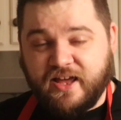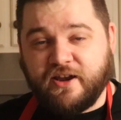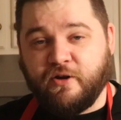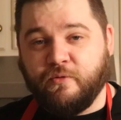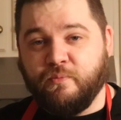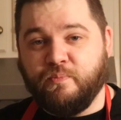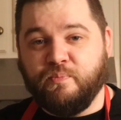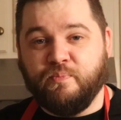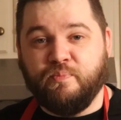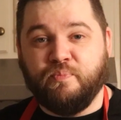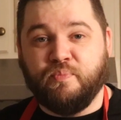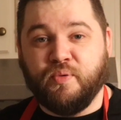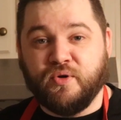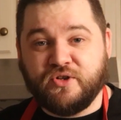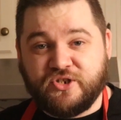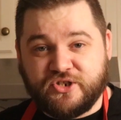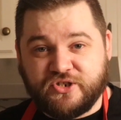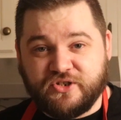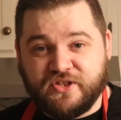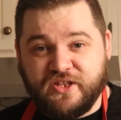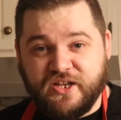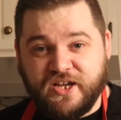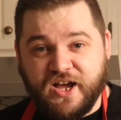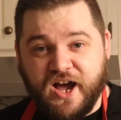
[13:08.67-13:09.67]
That'll
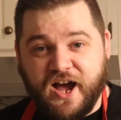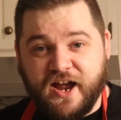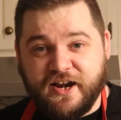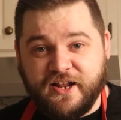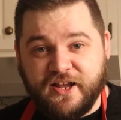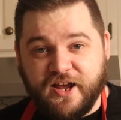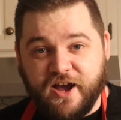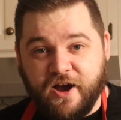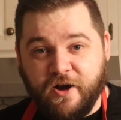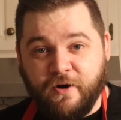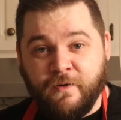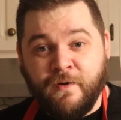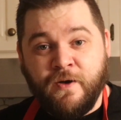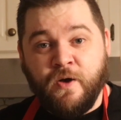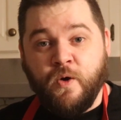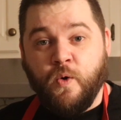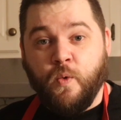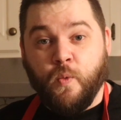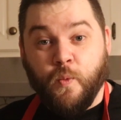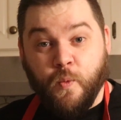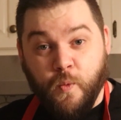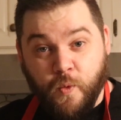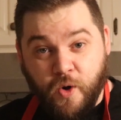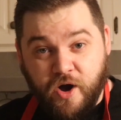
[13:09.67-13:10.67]
butcher the audio.
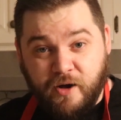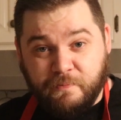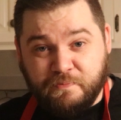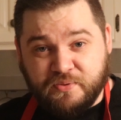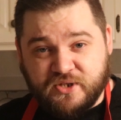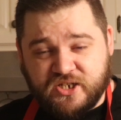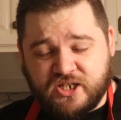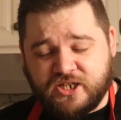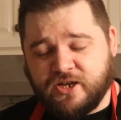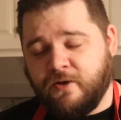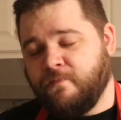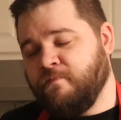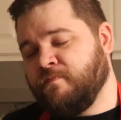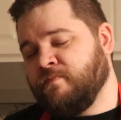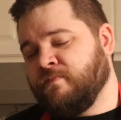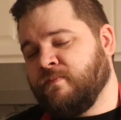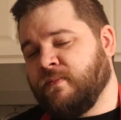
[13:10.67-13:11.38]
Whoops.